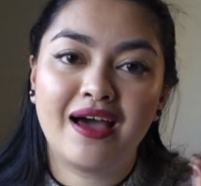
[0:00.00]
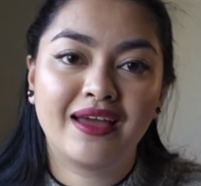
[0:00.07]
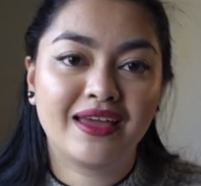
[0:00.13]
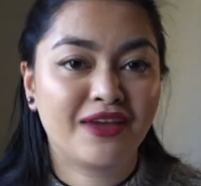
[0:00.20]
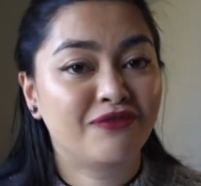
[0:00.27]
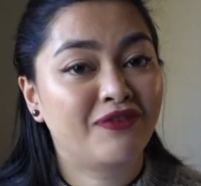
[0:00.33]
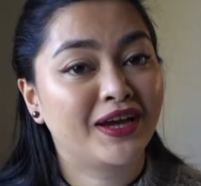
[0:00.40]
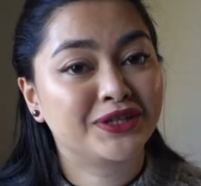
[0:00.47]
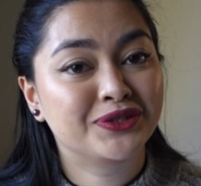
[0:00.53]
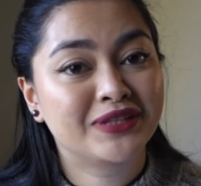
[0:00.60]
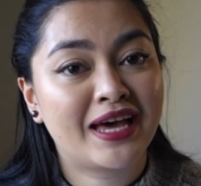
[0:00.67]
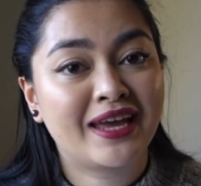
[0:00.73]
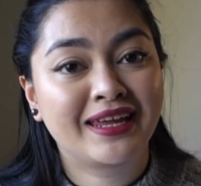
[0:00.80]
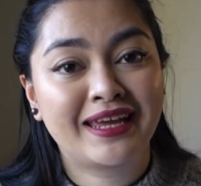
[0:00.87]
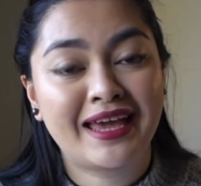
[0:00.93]
If I do
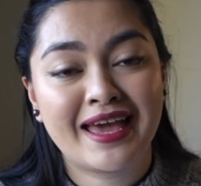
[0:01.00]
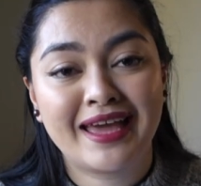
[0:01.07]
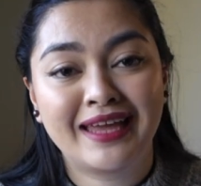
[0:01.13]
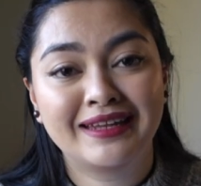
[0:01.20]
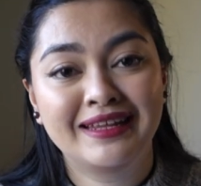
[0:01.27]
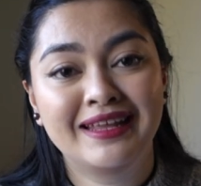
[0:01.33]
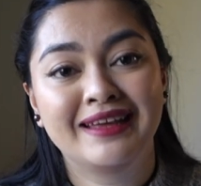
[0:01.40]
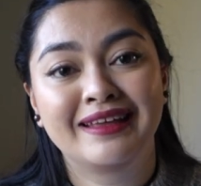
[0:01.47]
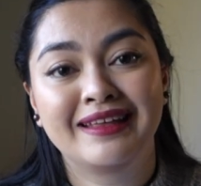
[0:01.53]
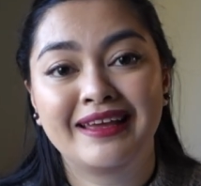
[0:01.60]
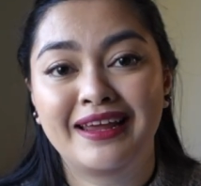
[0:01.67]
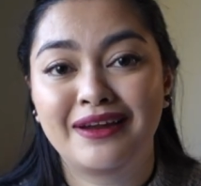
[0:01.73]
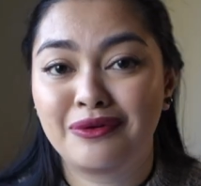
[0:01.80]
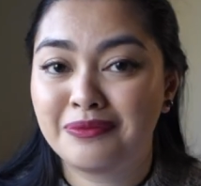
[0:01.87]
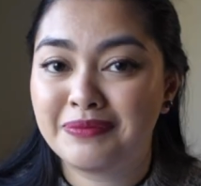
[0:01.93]
that again,
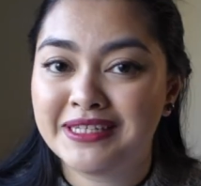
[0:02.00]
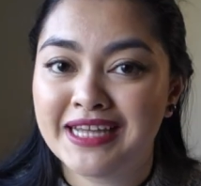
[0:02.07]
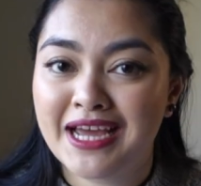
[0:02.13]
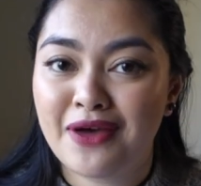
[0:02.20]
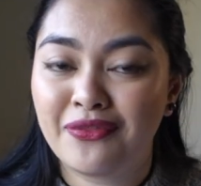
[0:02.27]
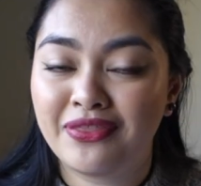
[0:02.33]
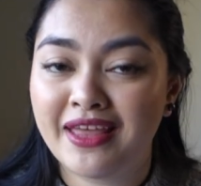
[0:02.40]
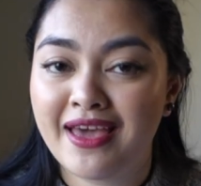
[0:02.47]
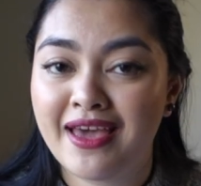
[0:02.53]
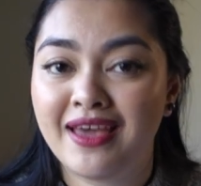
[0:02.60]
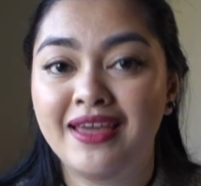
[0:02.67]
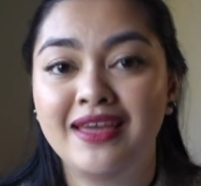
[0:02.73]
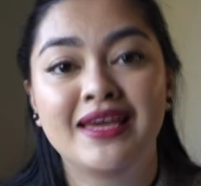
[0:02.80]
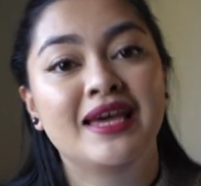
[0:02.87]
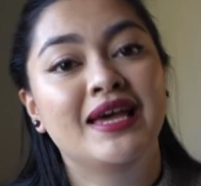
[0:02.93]
it'll be down
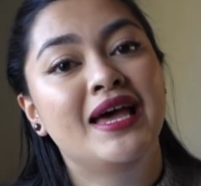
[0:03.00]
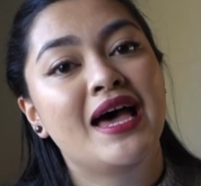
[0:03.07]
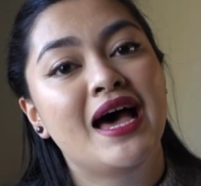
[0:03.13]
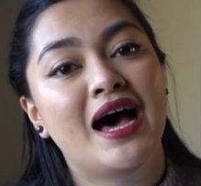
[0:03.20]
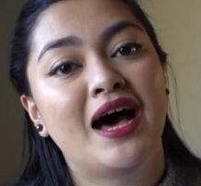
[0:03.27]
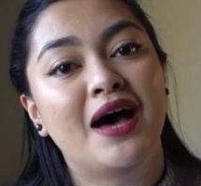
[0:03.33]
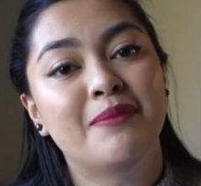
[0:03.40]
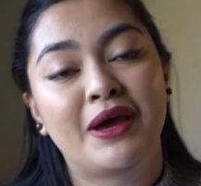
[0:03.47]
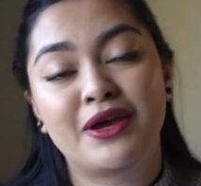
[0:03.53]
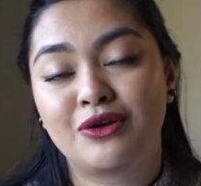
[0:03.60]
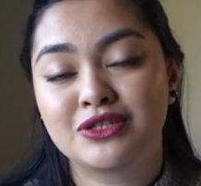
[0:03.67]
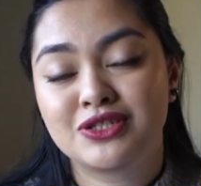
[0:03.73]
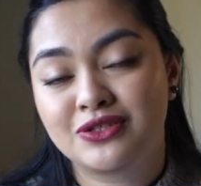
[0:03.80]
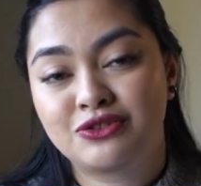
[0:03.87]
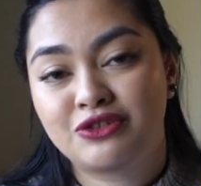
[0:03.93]
there. I
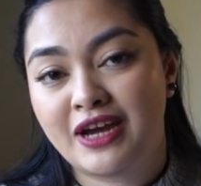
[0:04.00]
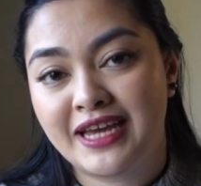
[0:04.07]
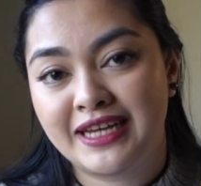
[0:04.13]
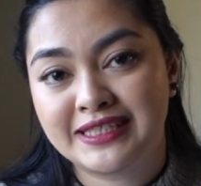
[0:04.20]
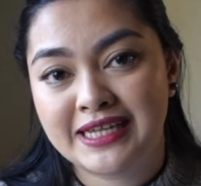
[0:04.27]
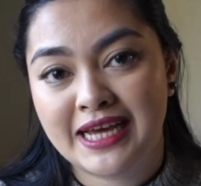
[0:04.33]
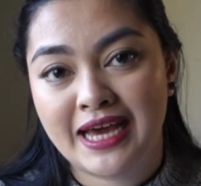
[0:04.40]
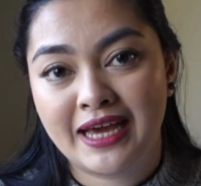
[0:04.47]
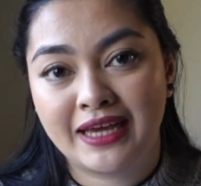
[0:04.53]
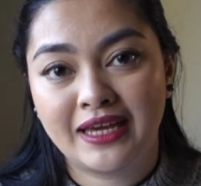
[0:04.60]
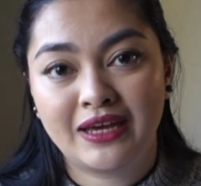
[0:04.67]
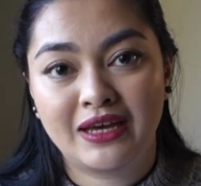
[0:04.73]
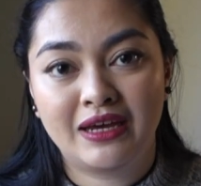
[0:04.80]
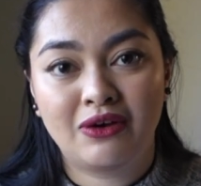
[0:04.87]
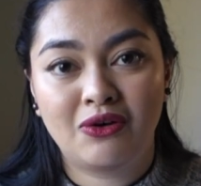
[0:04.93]
also try and tag
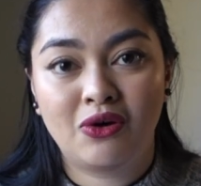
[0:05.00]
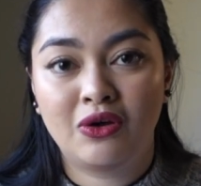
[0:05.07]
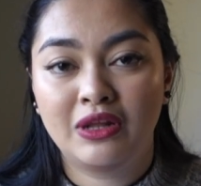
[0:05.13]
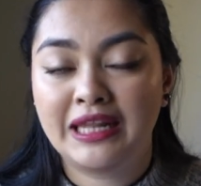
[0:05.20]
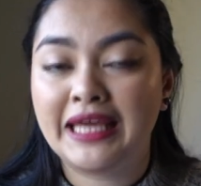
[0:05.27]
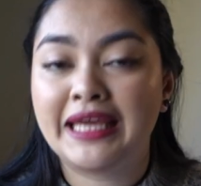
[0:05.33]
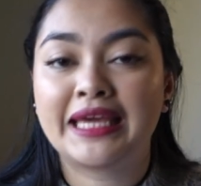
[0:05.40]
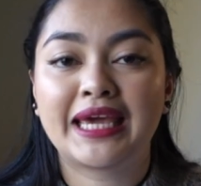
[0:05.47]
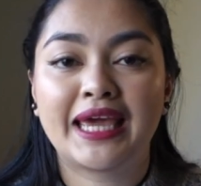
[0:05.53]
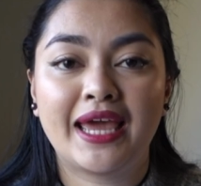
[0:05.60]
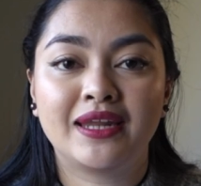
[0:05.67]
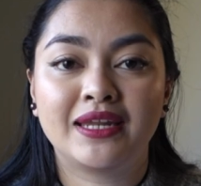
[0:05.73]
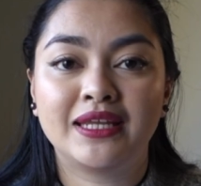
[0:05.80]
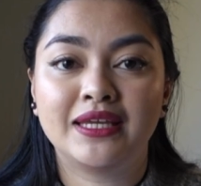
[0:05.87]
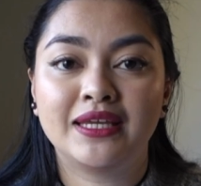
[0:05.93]
or link
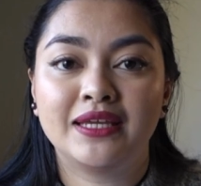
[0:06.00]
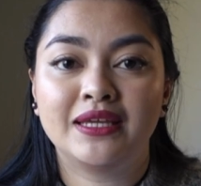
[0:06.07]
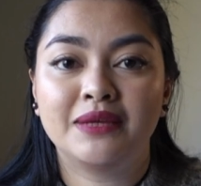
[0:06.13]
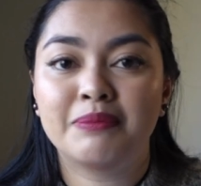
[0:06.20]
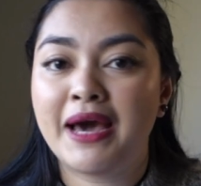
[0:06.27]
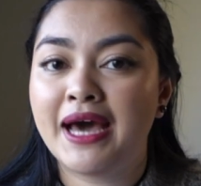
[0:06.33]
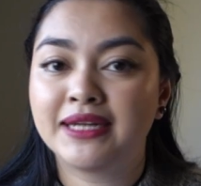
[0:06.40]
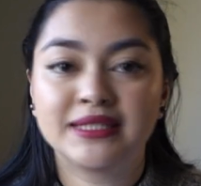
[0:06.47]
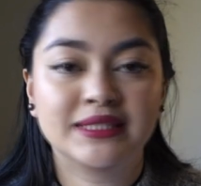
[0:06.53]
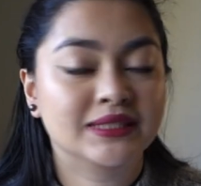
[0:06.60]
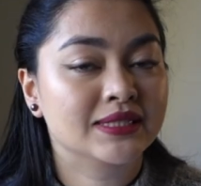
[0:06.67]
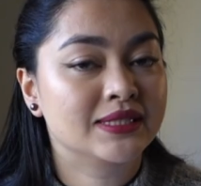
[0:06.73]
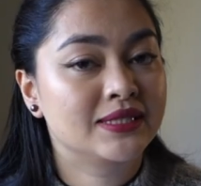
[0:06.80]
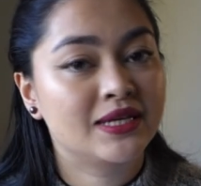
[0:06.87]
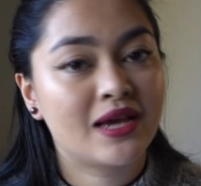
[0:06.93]
any
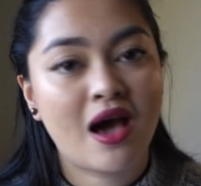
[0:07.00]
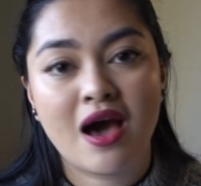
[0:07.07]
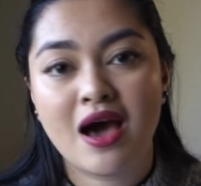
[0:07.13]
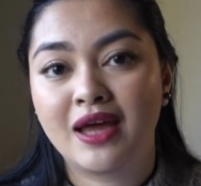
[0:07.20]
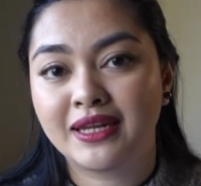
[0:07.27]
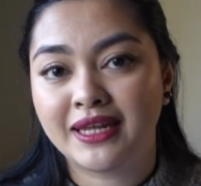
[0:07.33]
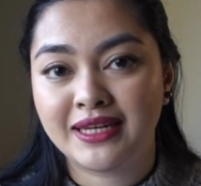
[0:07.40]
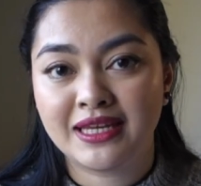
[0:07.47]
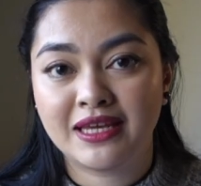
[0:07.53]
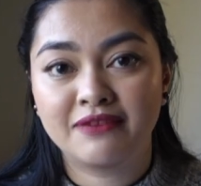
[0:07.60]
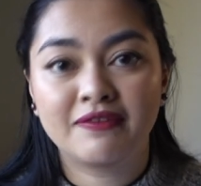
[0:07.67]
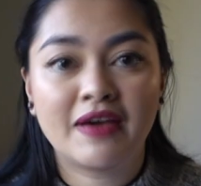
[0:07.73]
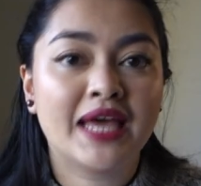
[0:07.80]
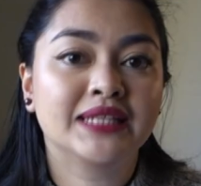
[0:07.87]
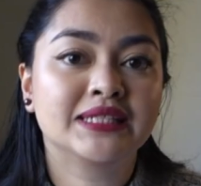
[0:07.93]
patterns, yarn, any
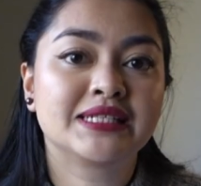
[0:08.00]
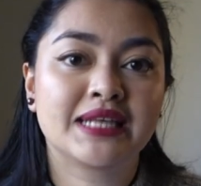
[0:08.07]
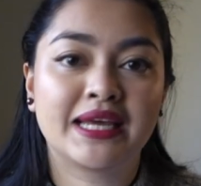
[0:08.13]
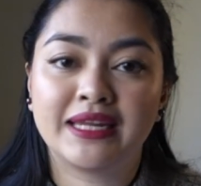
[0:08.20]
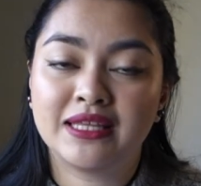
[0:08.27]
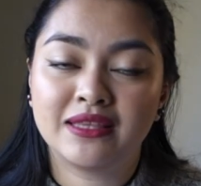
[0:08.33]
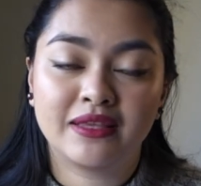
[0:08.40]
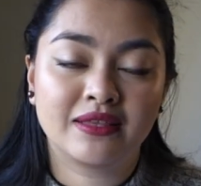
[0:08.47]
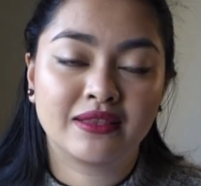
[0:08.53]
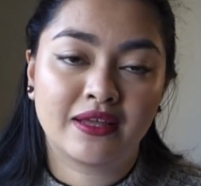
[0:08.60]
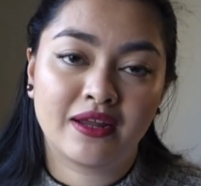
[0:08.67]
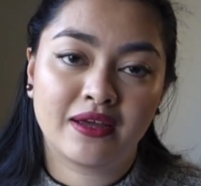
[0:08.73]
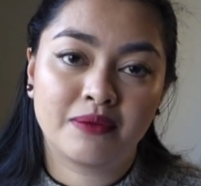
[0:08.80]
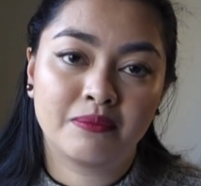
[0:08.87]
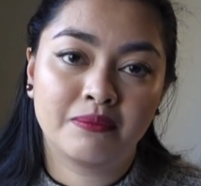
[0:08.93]
events, anything that
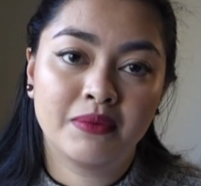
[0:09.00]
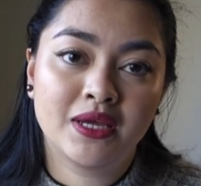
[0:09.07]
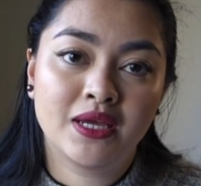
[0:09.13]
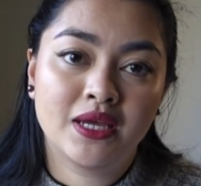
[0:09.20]
I'm